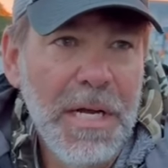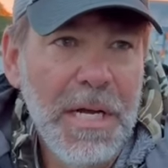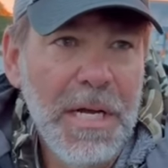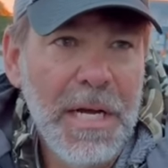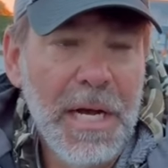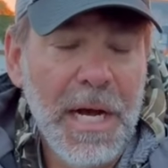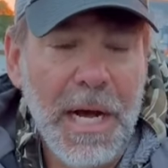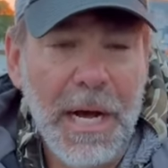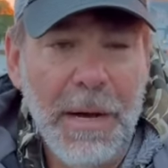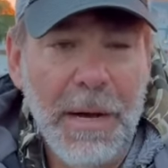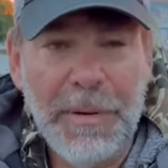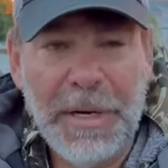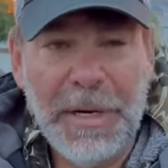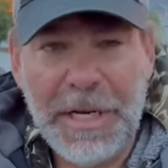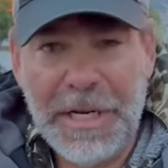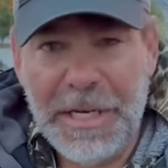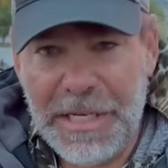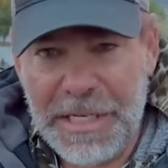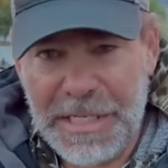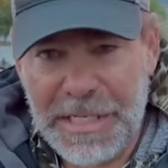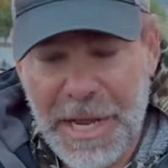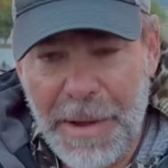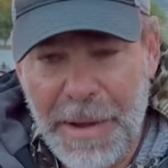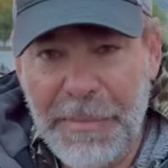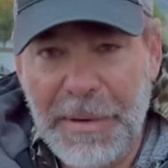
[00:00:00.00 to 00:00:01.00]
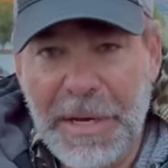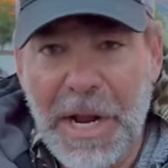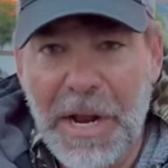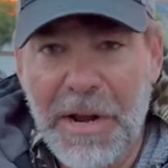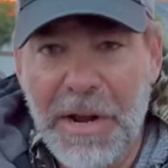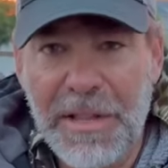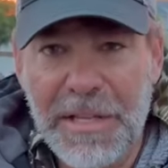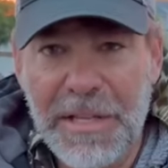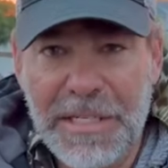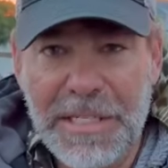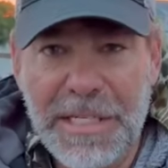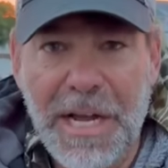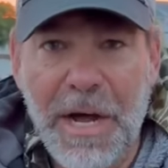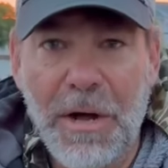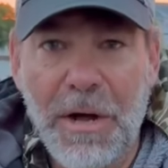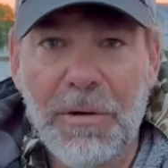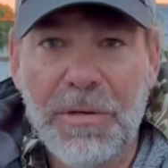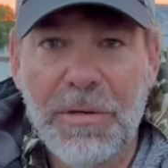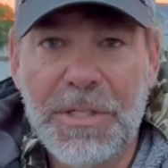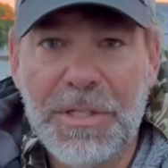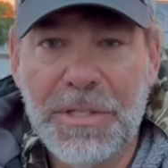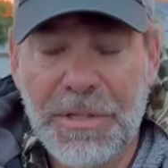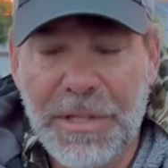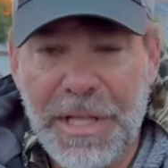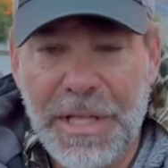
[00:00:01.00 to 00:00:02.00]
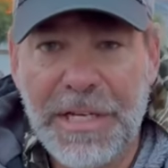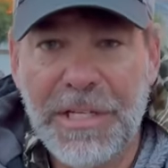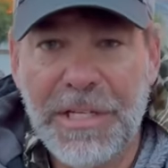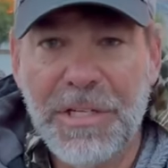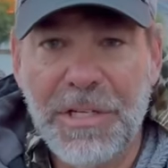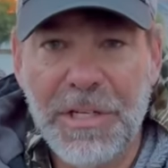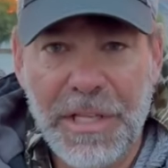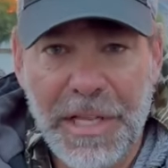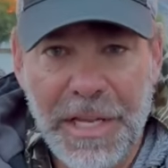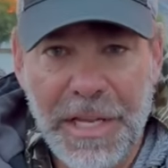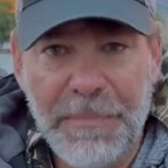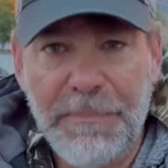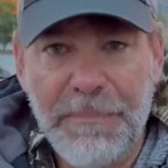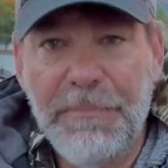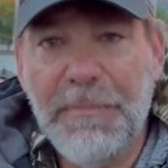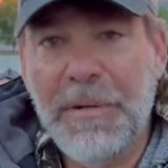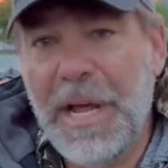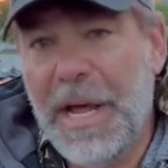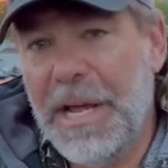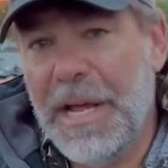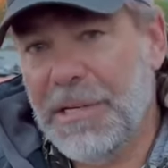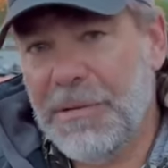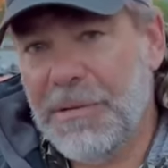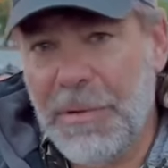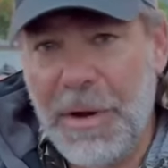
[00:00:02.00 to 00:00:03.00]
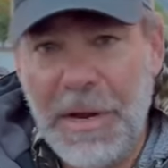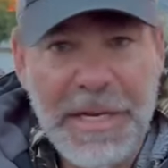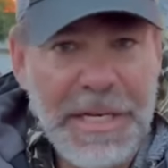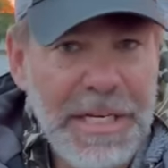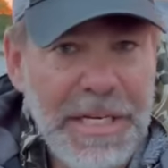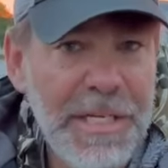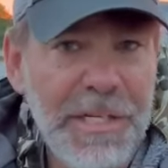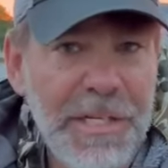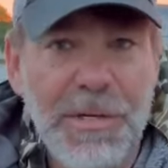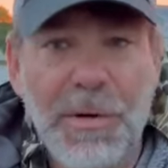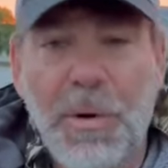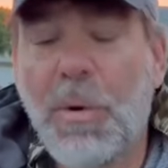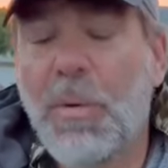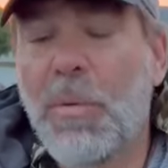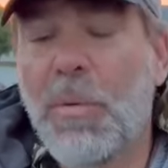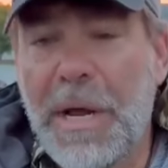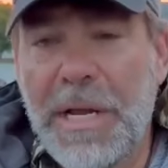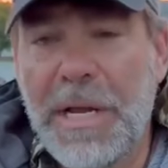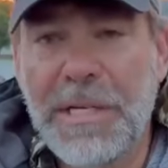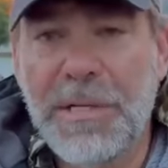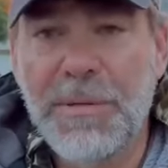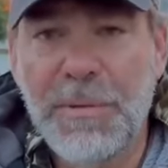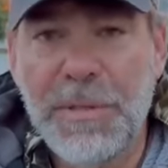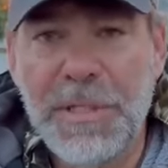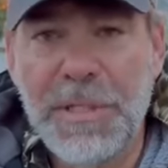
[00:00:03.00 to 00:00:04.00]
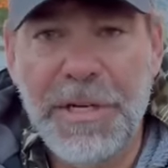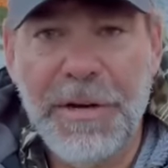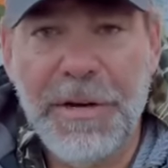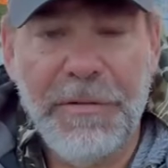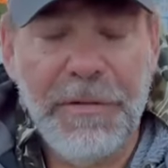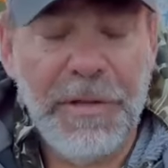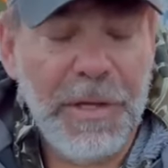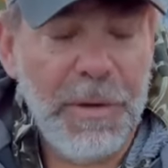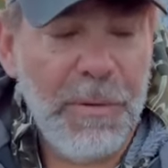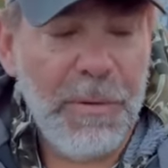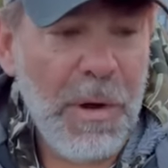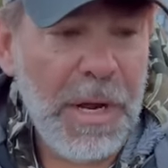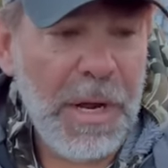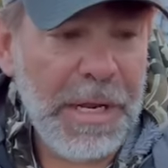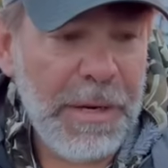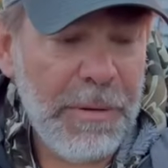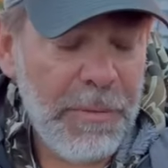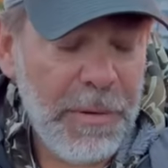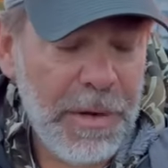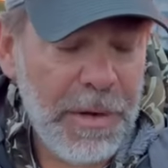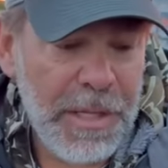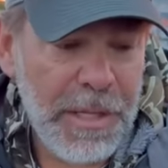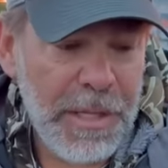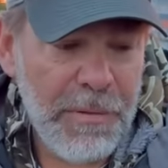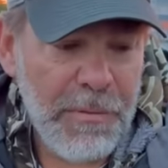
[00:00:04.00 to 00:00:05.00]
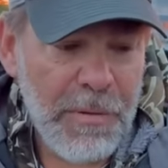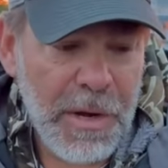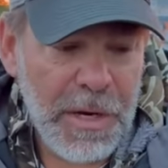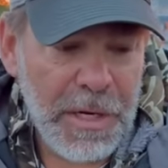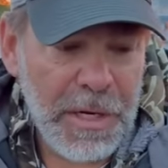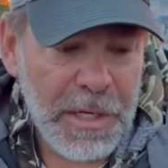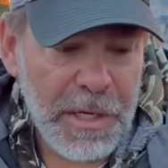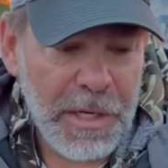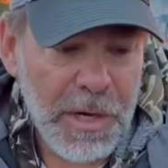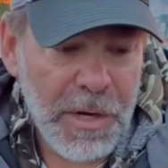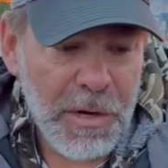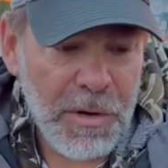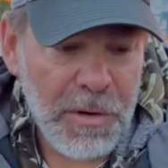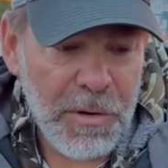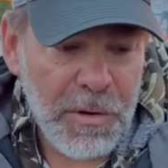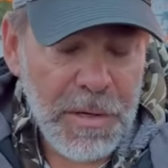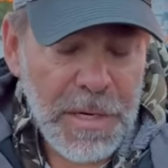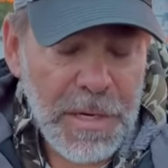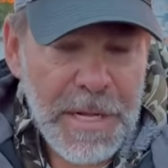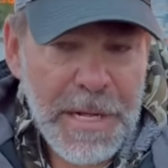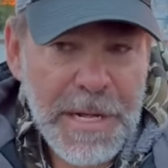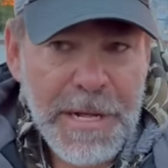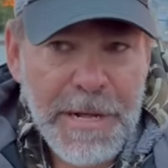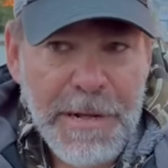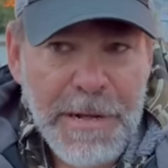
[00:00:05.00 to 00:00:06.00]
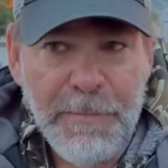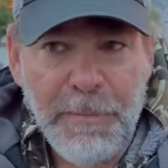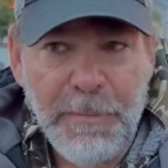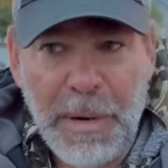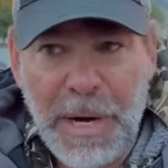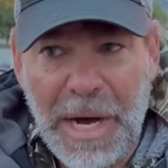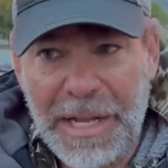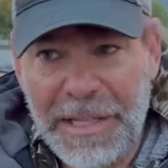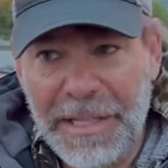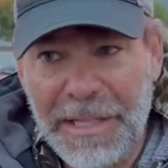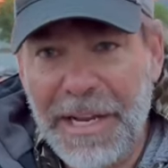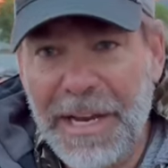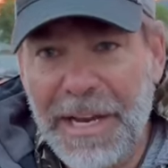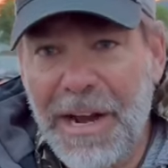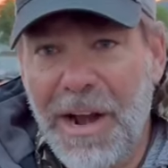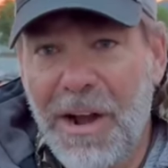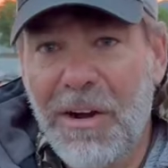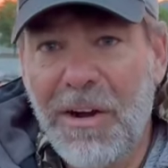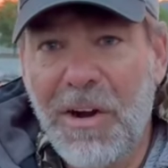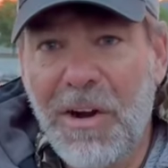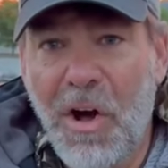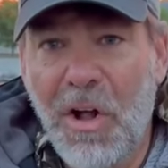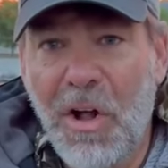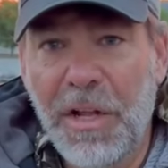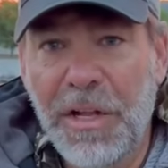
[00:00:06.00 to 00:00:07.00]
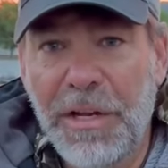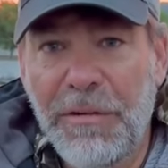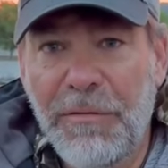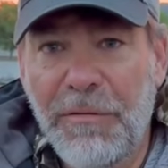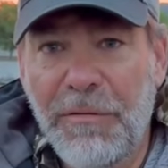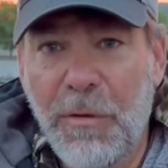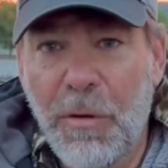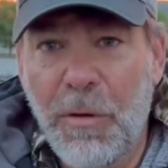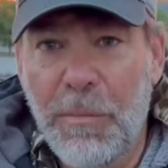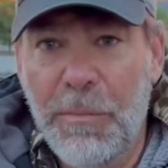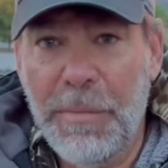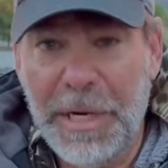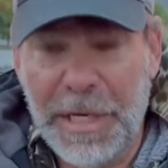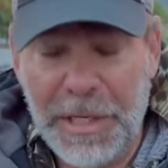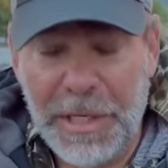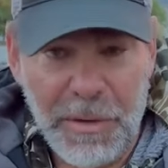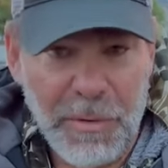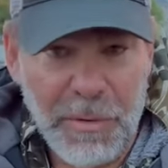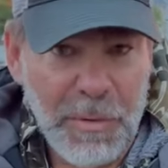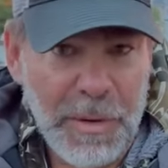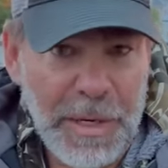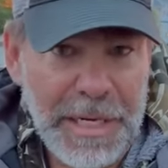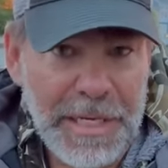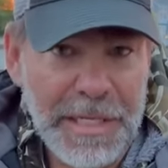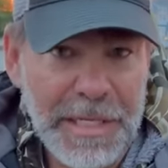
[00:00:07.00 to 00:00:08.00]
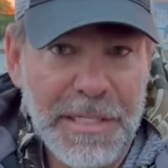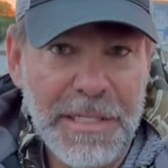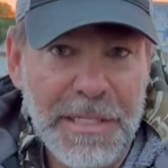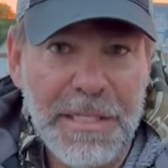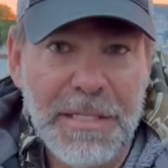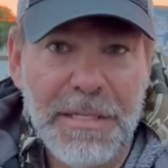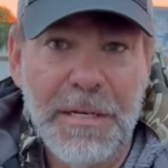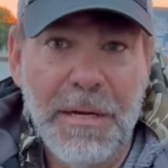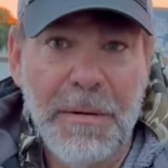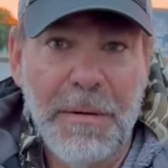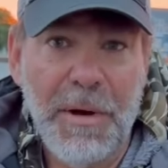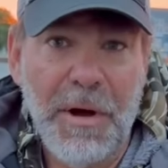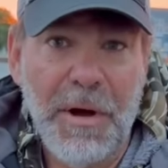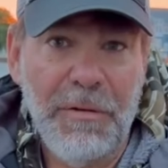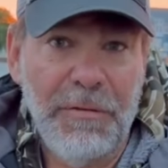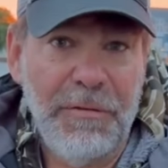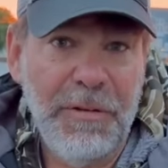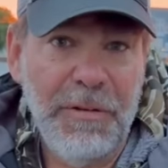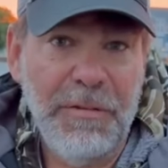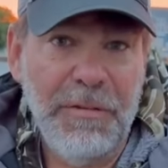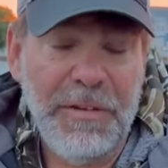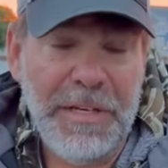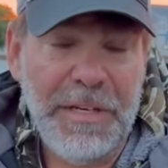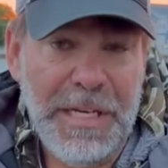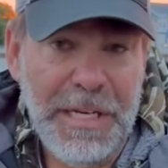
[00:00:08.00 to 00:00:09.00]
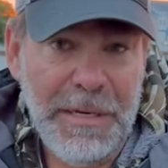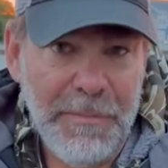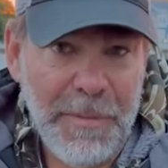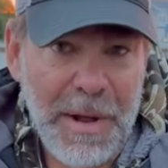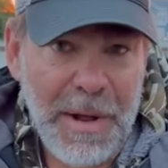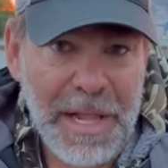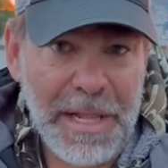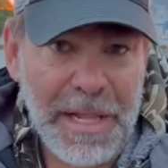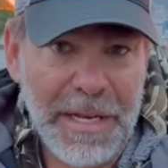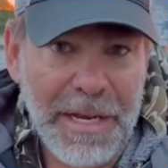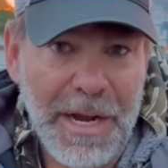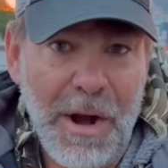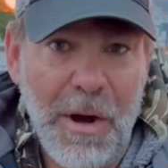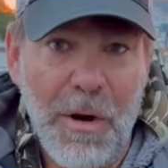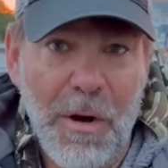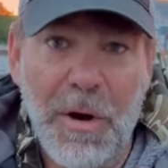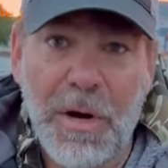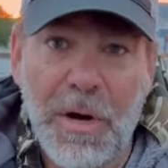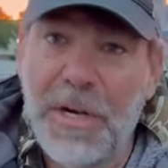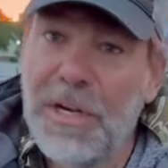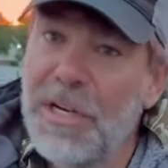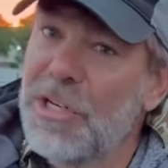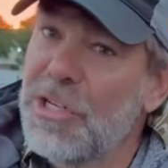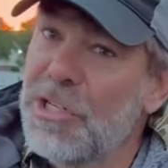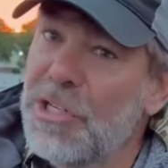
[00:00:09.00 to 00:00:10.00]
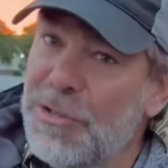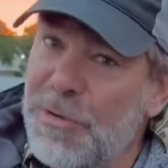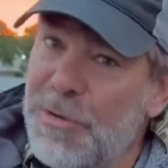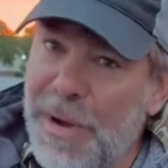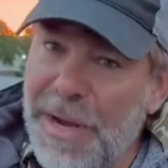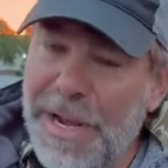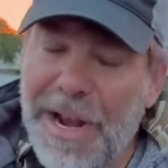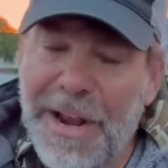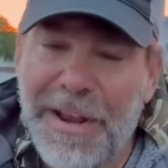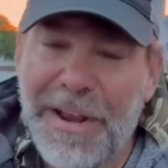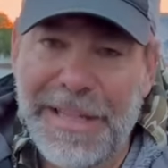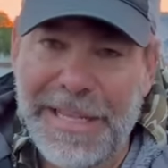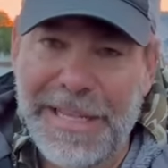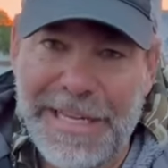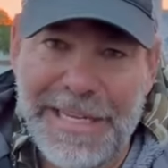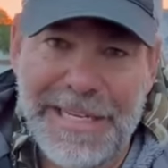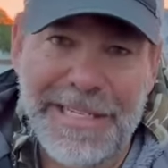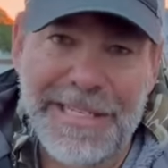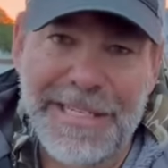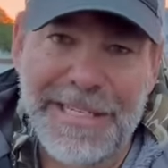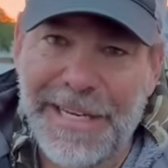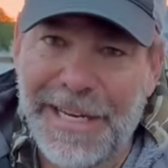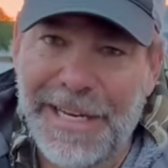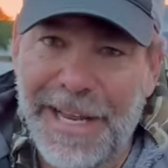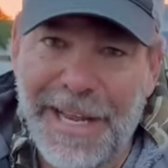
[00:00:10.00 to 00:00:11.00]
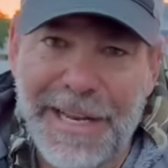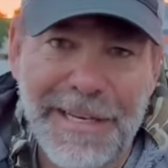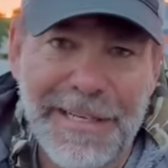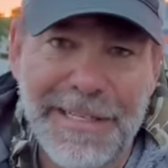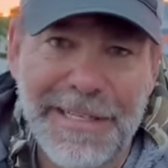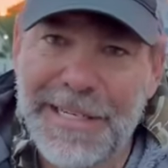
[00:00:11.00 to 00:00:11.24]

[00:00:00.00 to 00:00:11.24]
Uh, but it is coming out of the south, so that should let guys run east or west, whichever they want, way they want to go but they are calling for bigger winds, about 15 mile an hour, straight out of the east again.